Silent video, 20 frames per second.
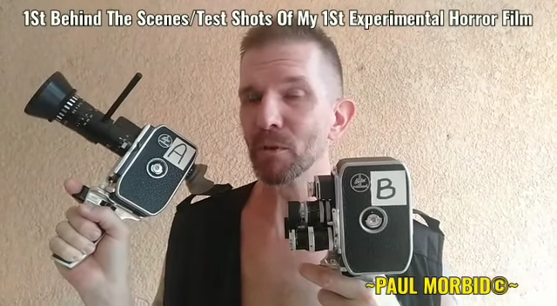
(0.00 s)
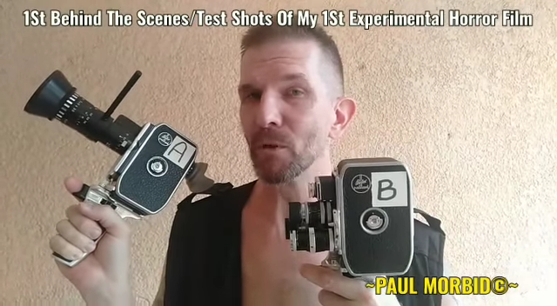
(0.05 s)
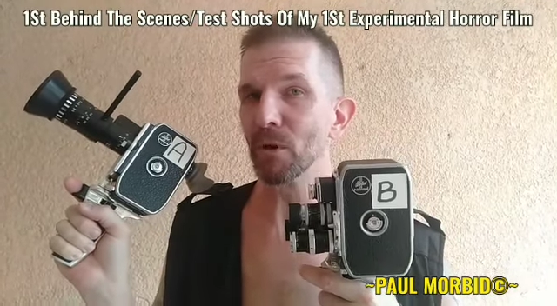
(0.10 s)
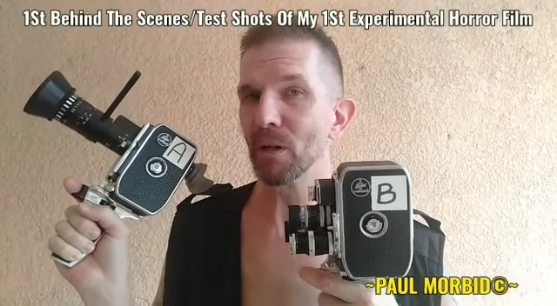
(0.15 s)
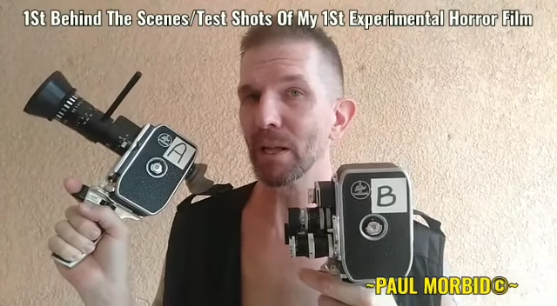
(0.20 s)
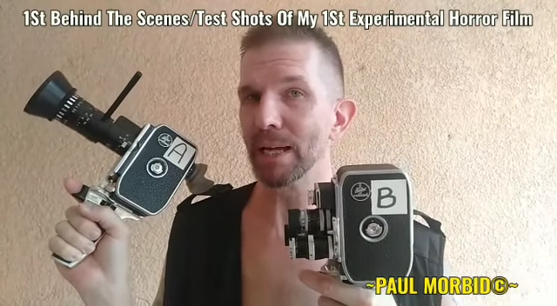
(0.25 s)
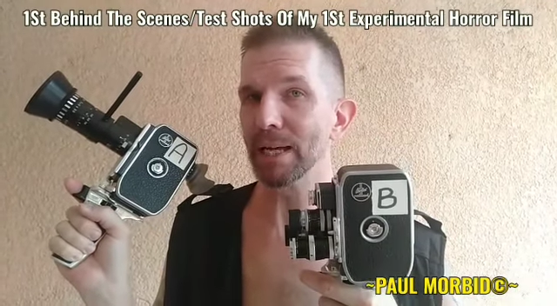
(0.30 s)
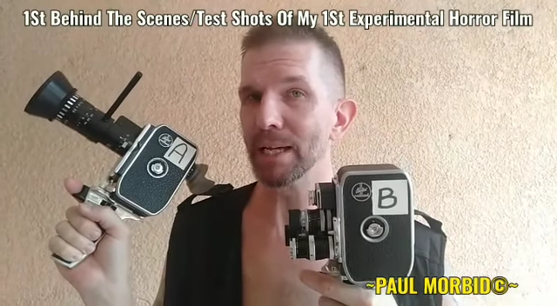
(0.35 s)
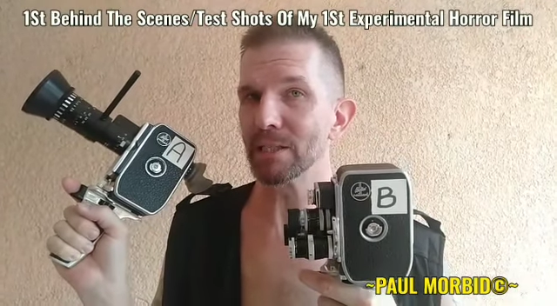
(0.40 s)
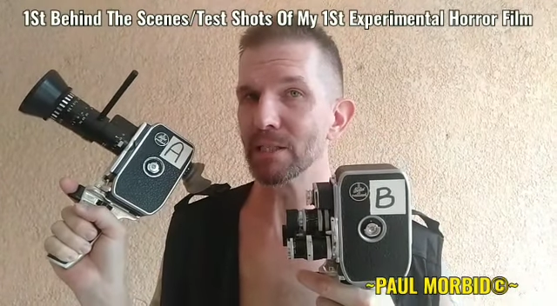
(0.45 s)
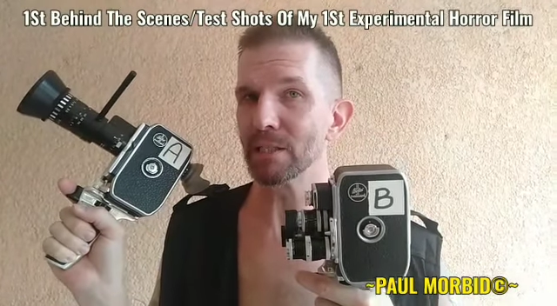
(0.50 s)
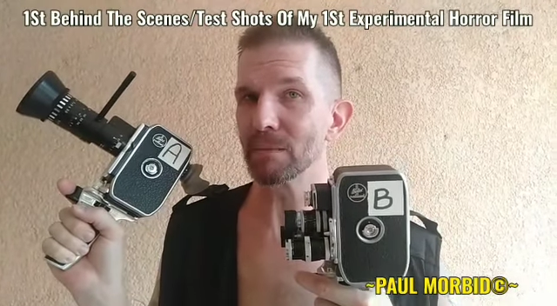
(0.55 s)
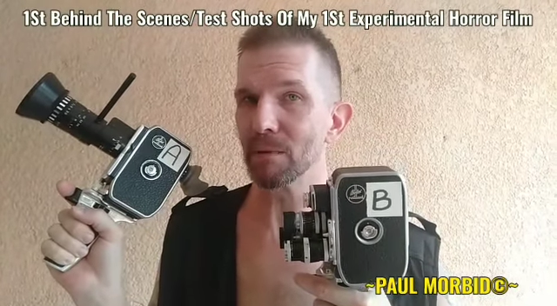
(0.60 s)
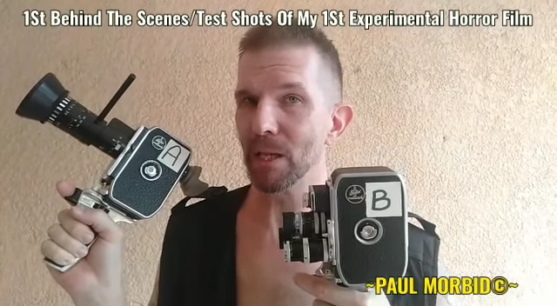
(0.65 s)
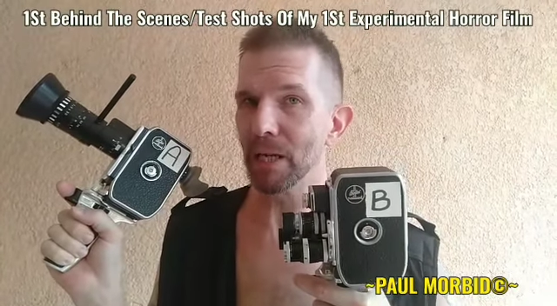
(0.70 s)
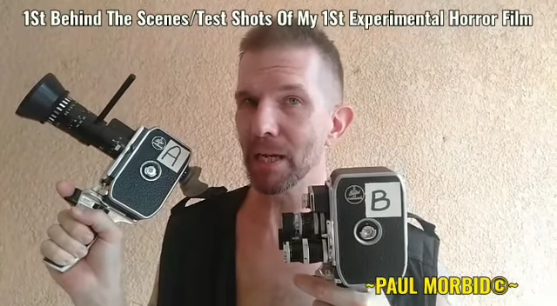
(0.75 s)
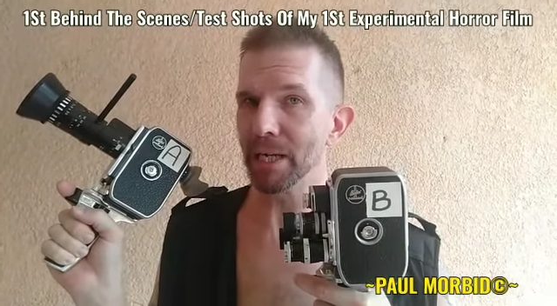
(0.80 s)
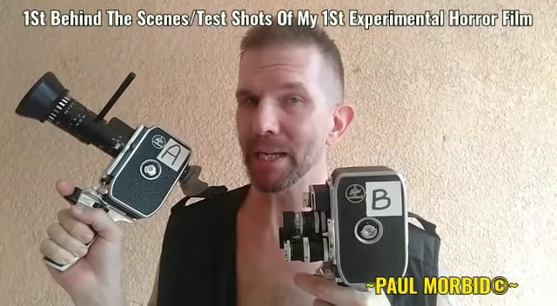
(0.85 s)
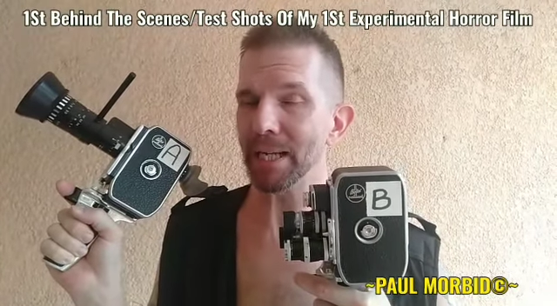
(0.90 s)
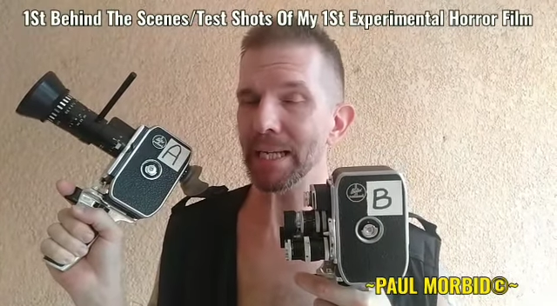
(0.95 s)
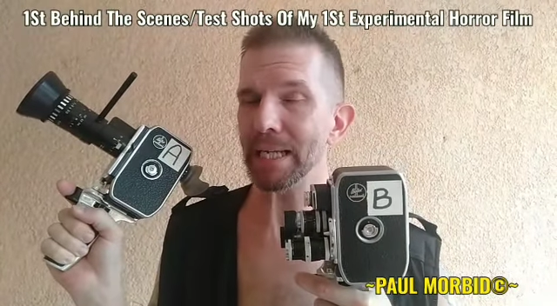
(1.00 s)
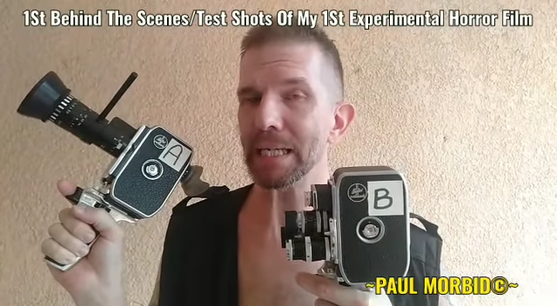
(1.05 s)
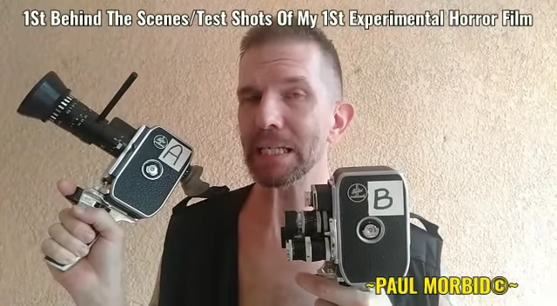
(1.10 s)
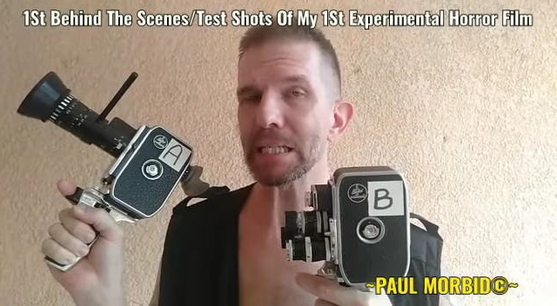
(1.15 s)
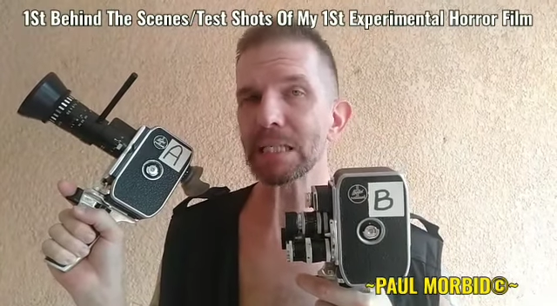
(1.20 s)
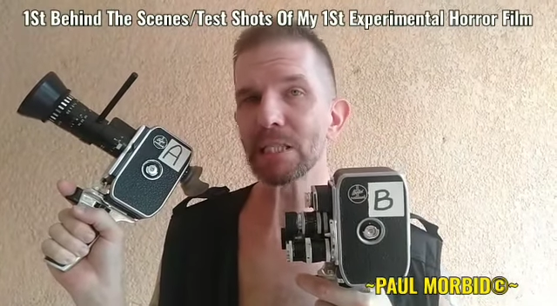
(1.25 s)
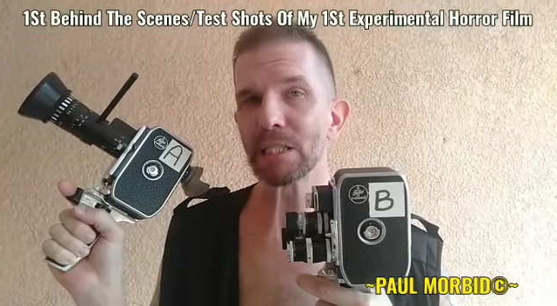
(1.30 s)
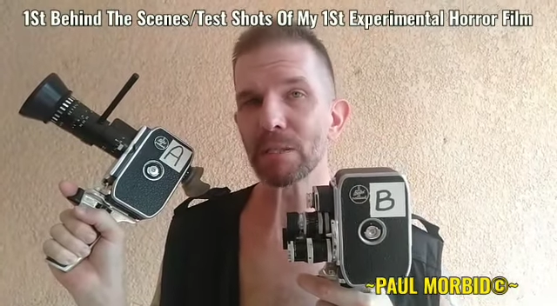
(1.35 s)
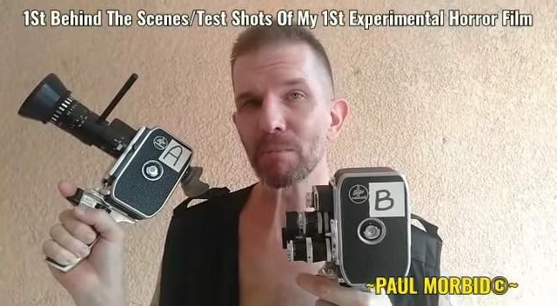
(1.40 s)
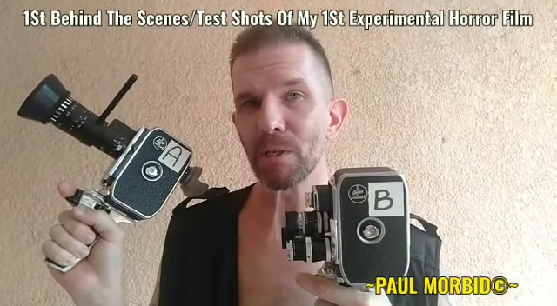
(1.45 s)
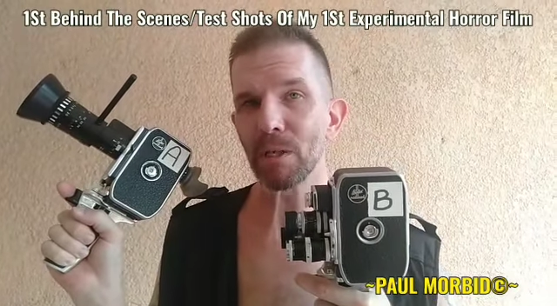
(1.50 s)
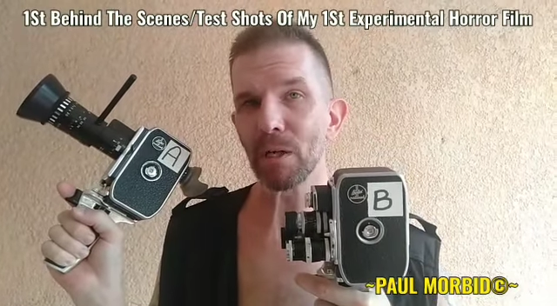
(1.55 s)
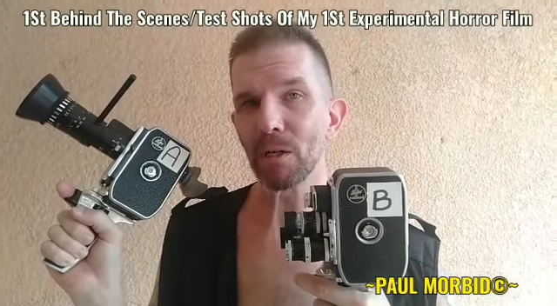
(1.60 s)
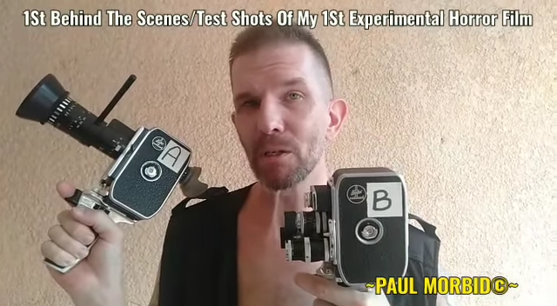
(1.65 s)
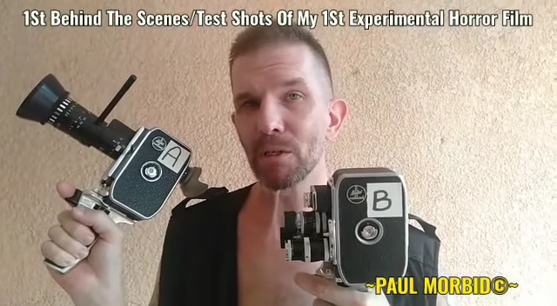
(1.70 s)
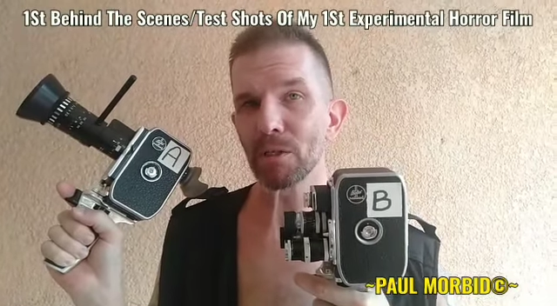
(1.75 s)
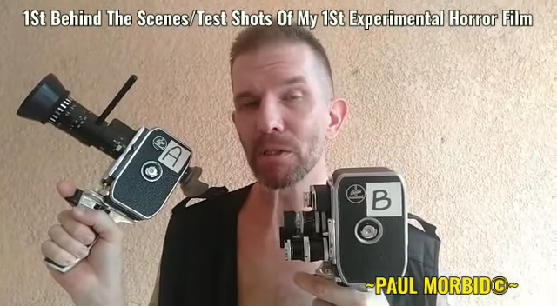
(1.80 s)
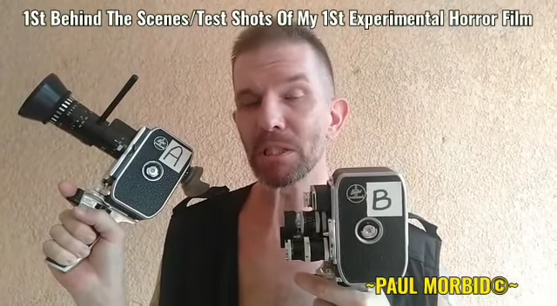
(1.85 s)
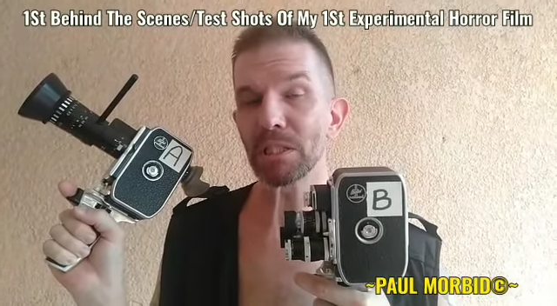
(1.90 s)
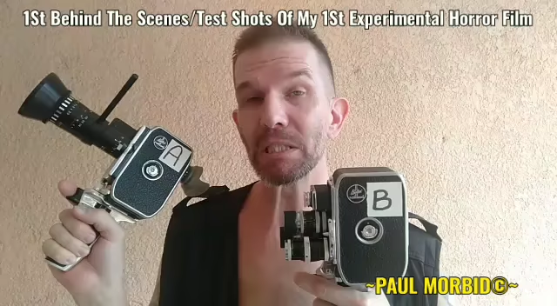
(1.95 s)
I'll add some lighting, some color,